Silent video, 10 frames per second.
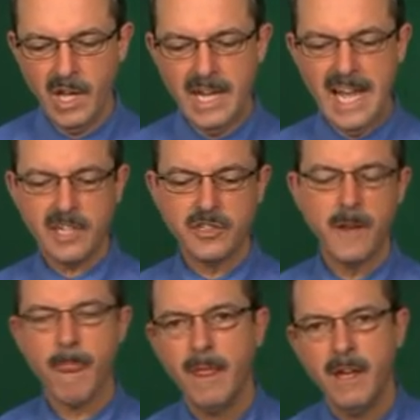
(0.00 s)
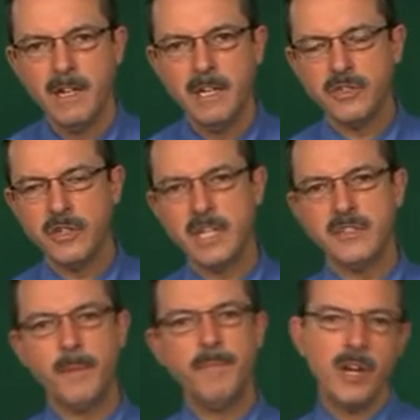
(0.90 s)
Next, let's look at
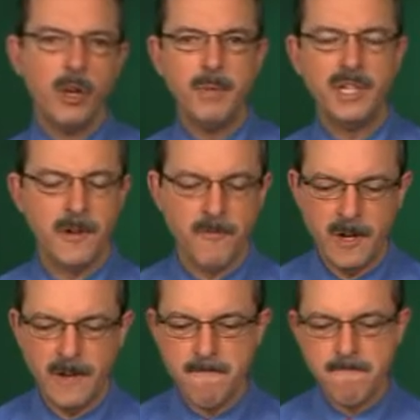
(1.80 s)
something a little bit different.